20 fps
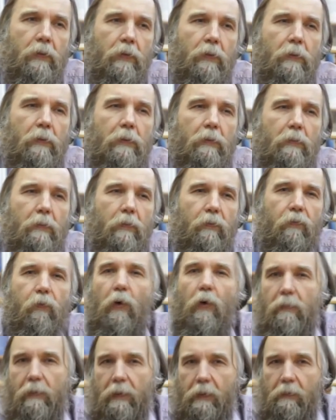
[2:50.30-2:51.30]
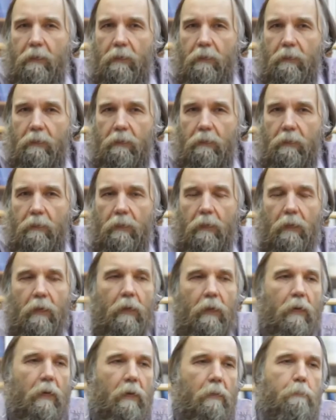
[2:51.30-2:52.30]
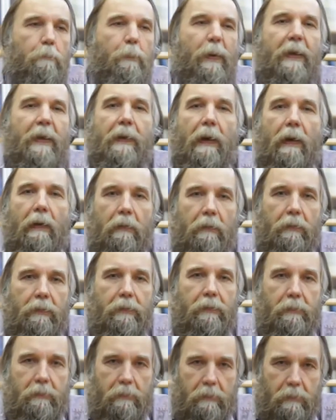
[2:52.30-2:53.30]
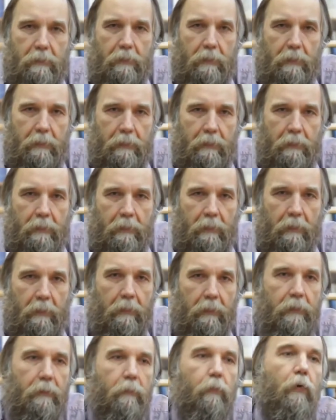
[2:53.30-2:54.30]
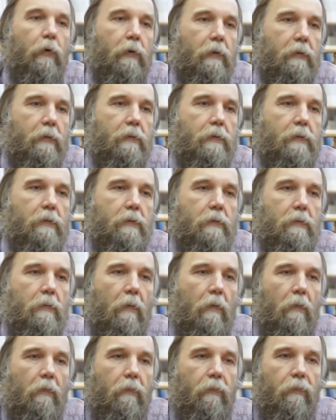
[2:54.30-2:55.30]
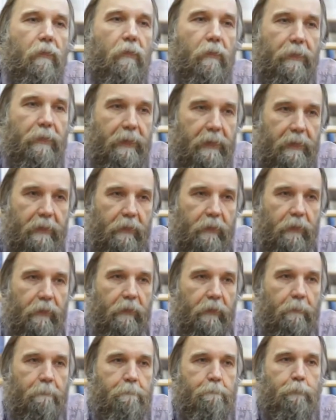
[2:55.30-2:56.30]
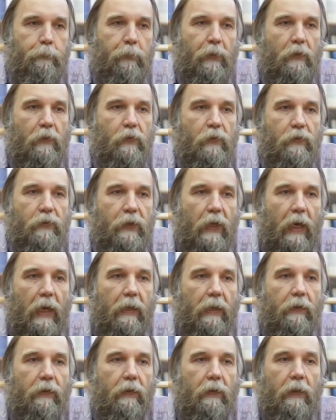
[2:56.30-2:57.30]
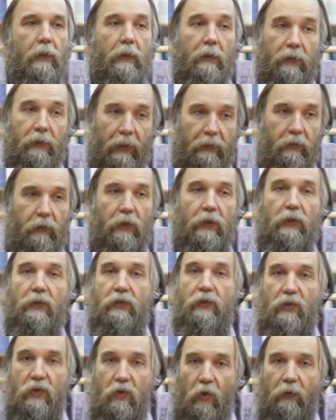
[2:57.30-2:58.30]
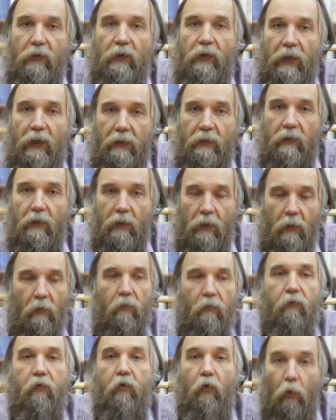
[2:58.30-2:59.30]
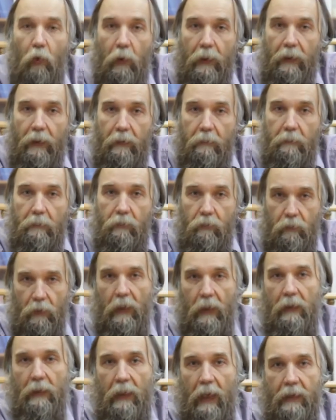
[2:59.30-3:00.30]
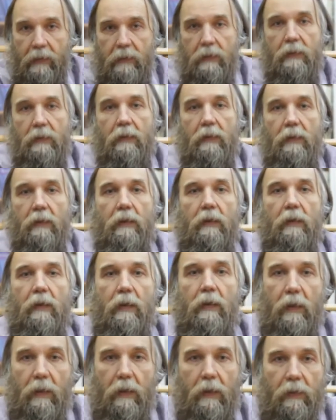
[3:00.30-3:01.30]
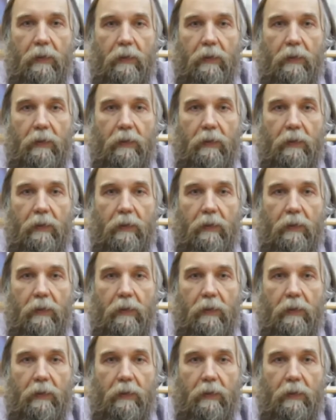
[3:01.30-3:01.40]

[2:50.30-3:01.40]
look forward beyond the borders of this society that is not yet fully realized in